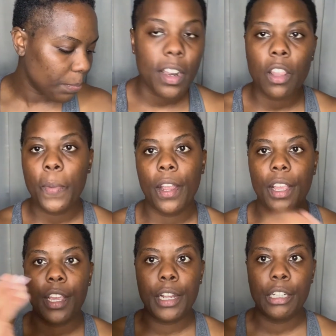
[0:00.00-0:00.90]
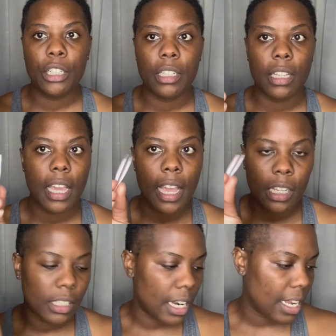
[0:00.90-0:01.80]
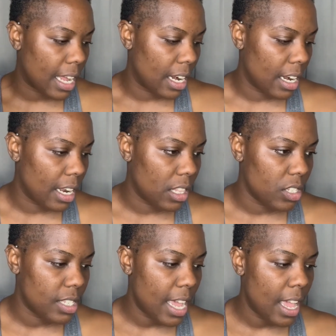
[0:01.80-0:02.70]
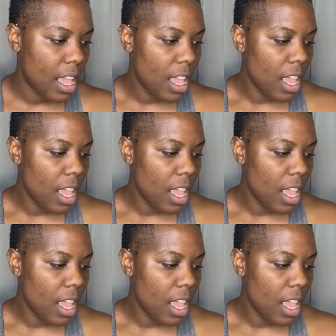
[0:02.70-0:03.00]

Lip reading: Another pair here just in case that I got in another set.